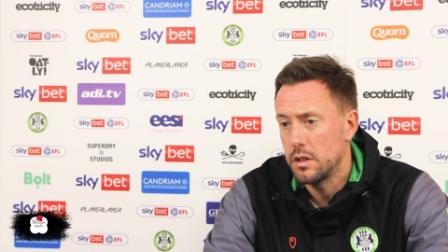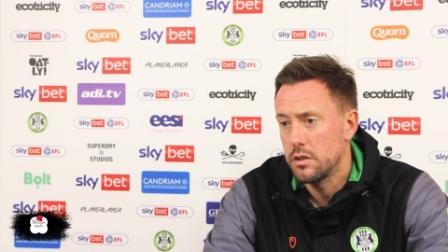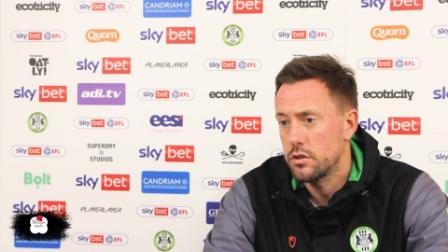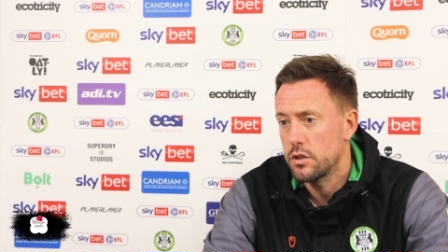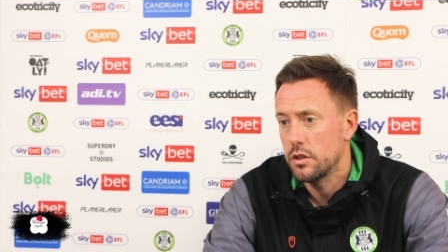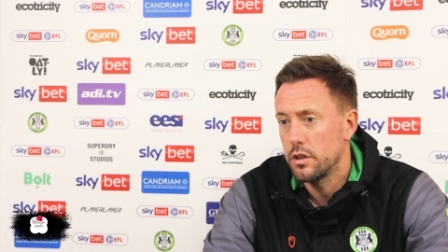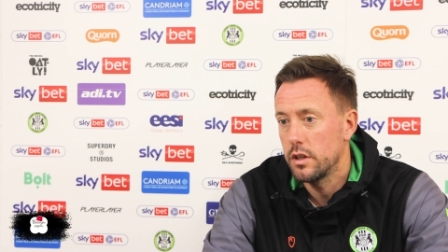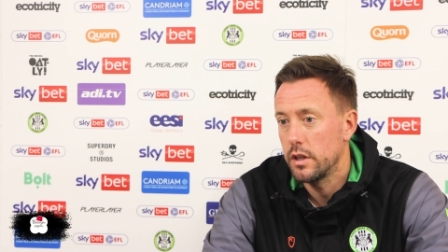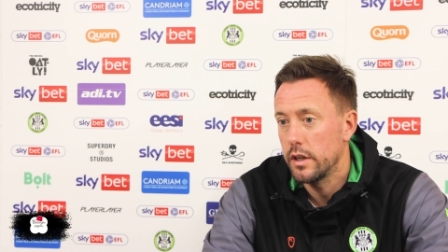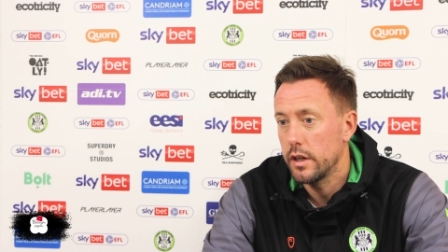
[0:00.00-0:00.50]
and,
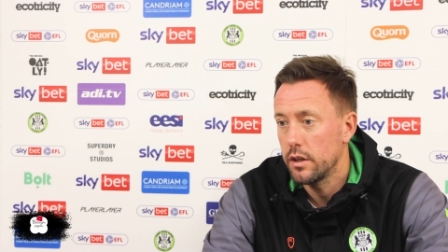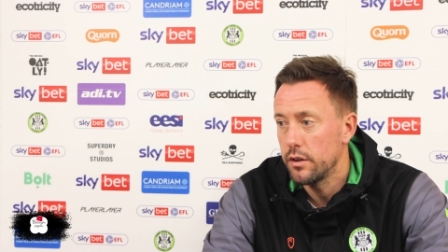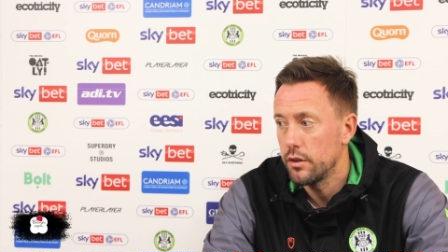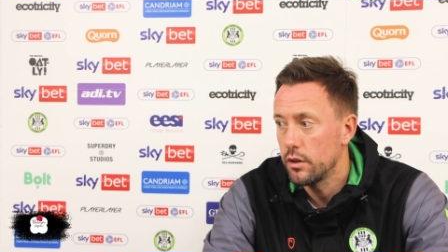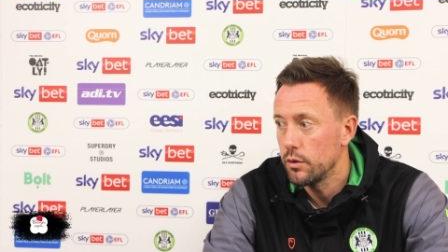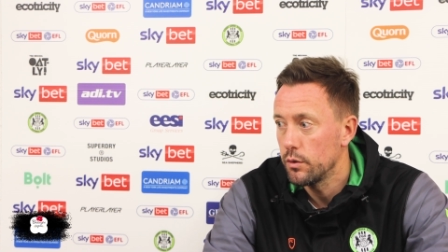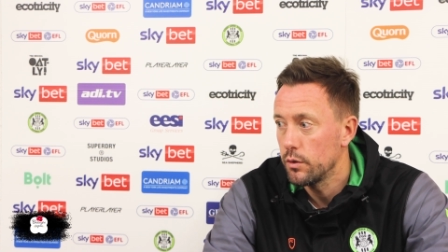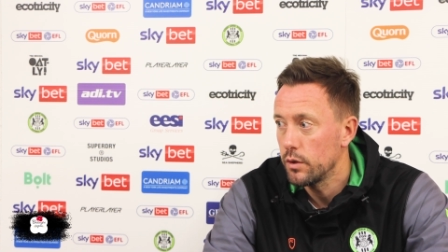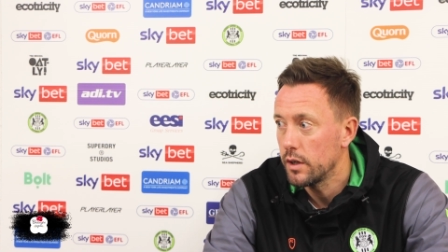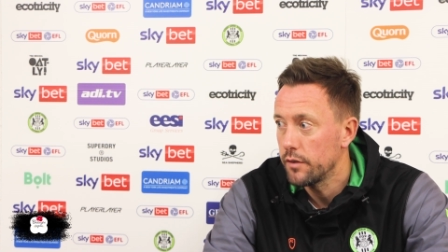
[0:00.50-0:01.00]
certainly I
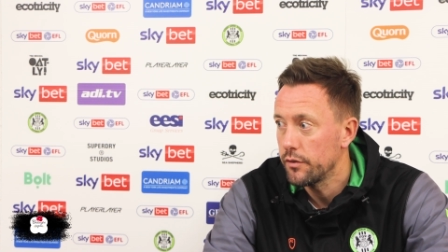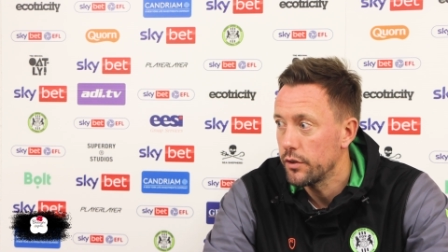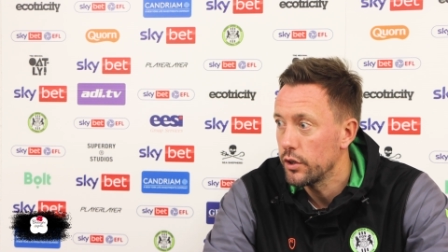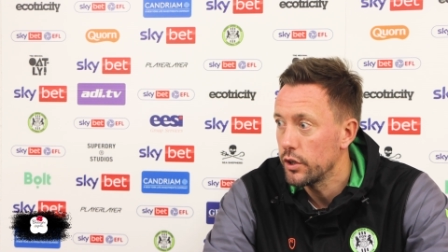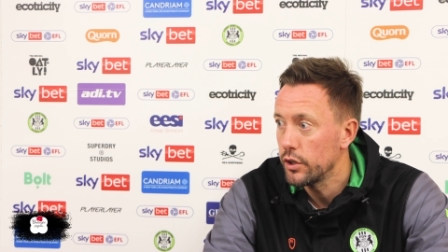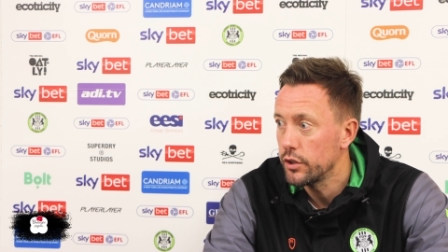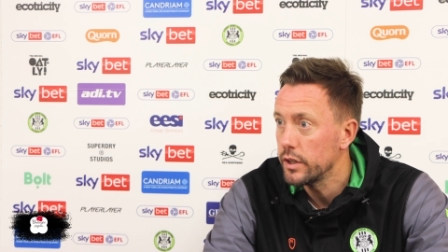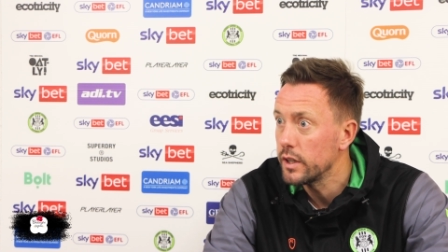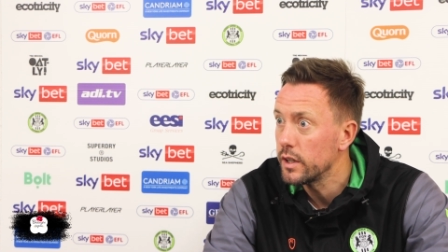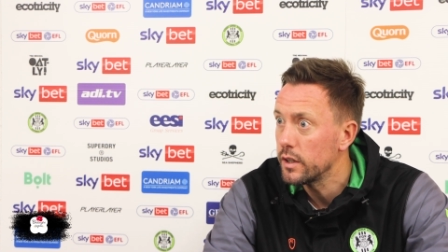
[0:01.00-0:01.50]
know I've
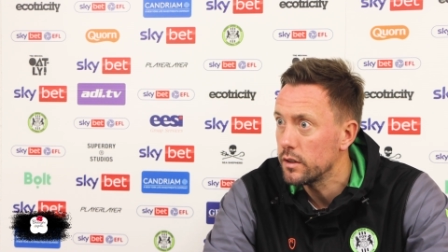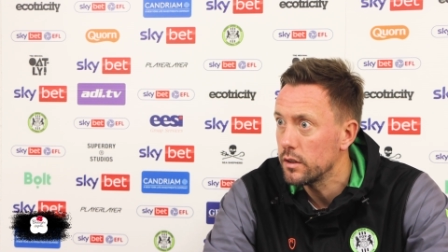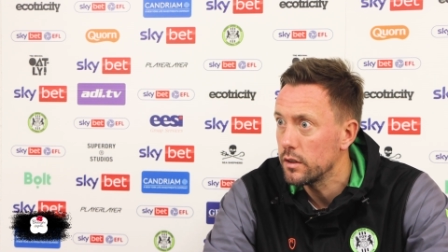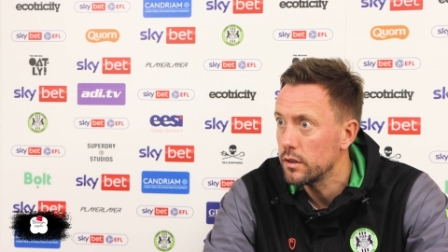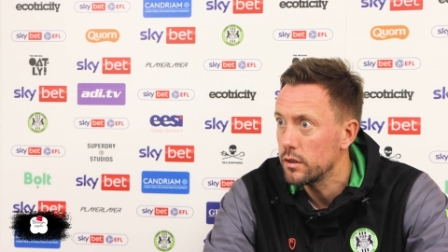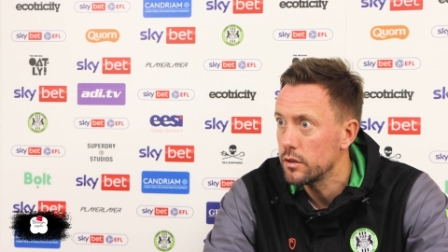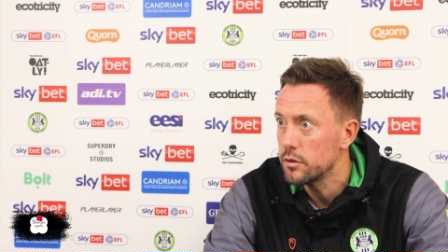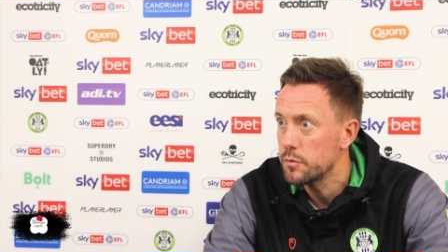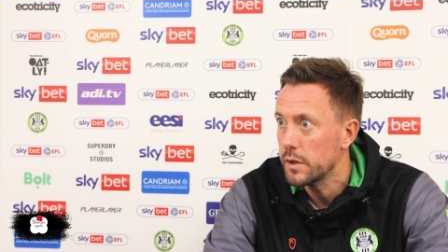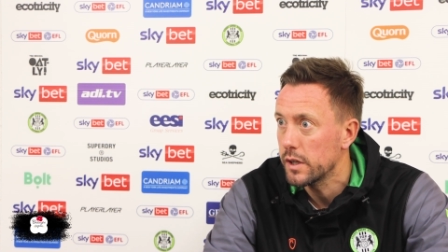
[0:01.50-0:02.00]
heard it
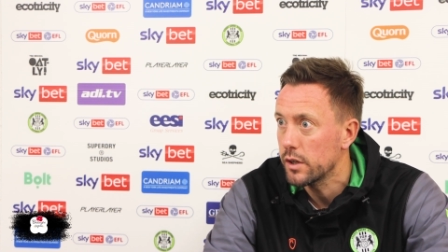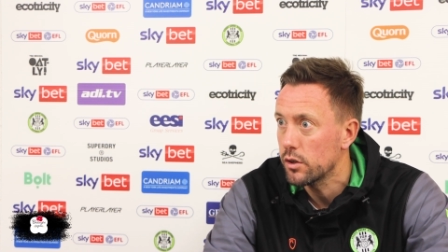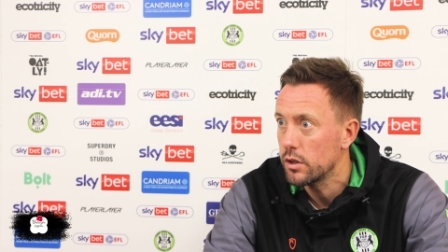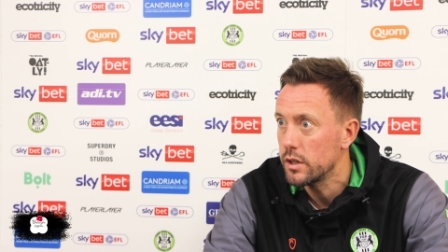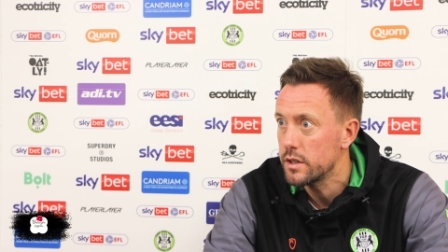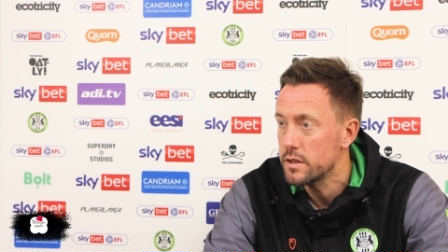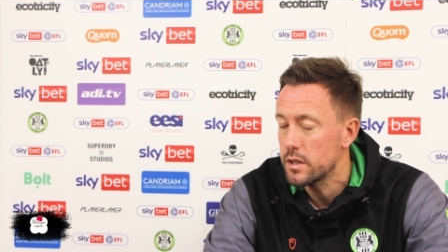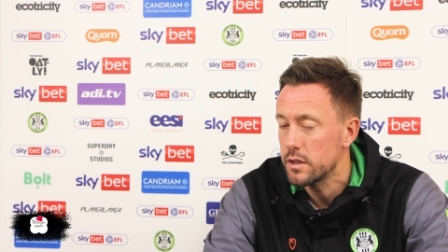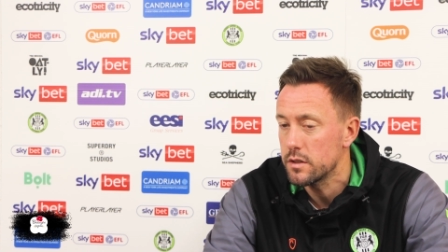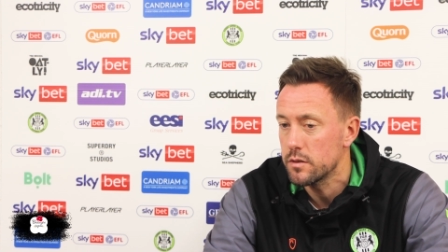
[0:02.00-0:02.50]
that there's been
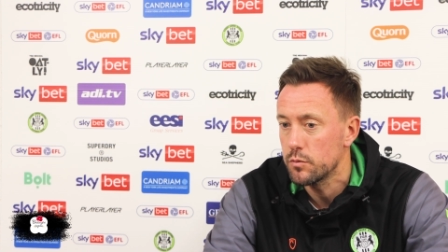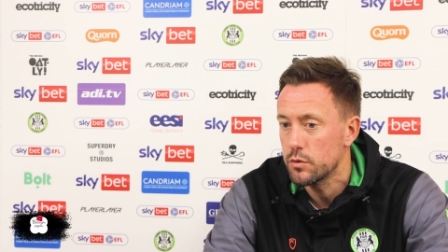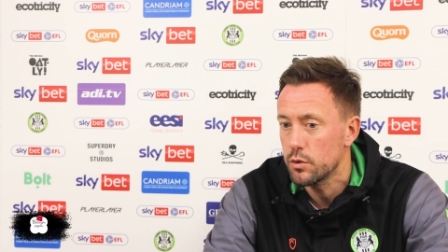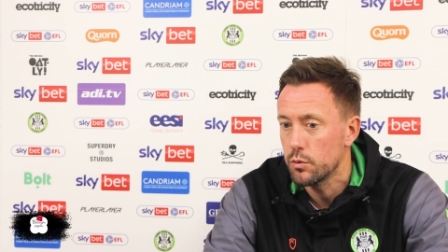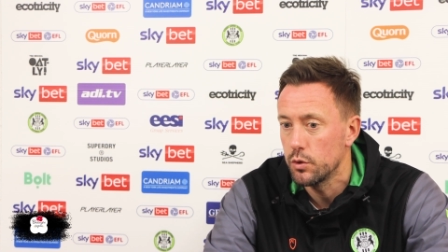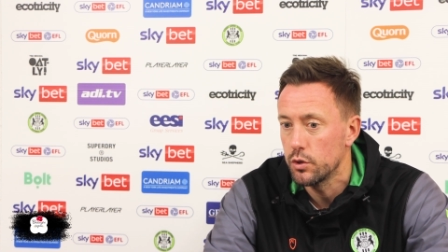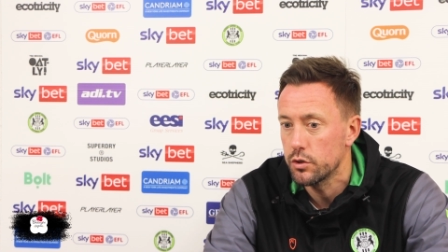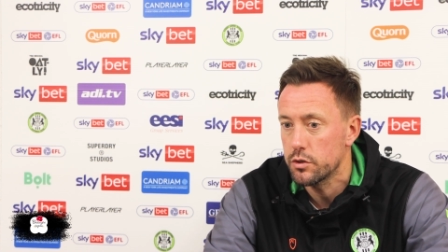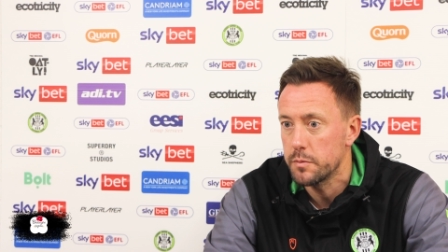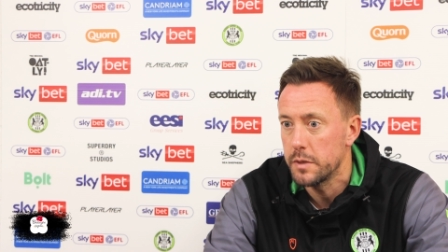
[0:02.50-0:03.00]
criticism
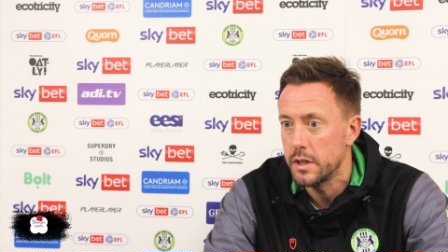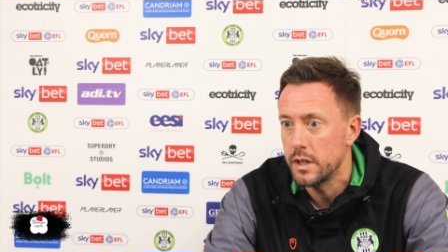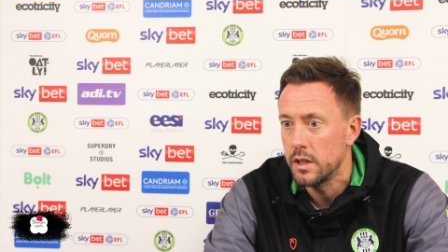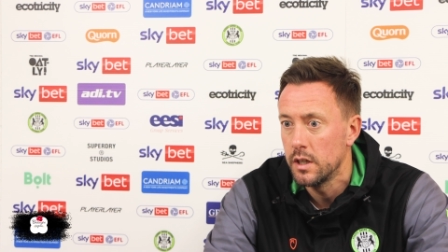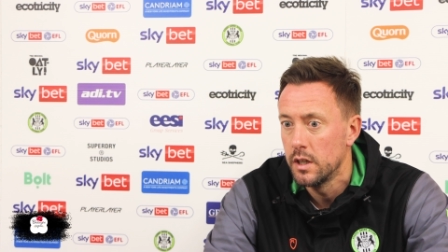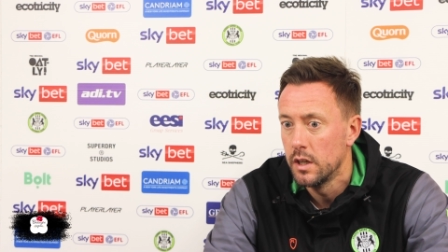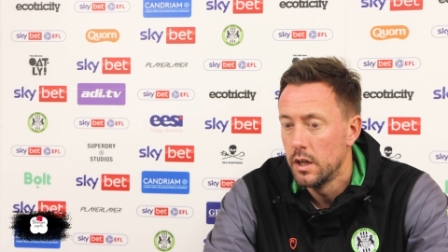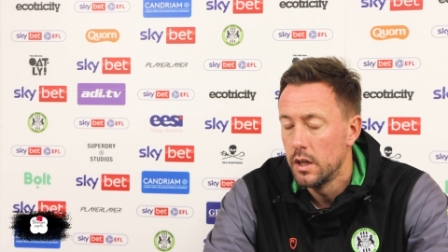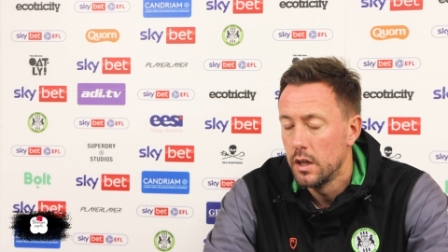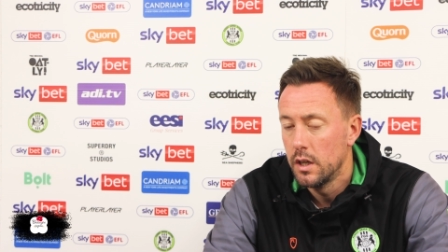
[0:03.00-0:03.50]
towards me.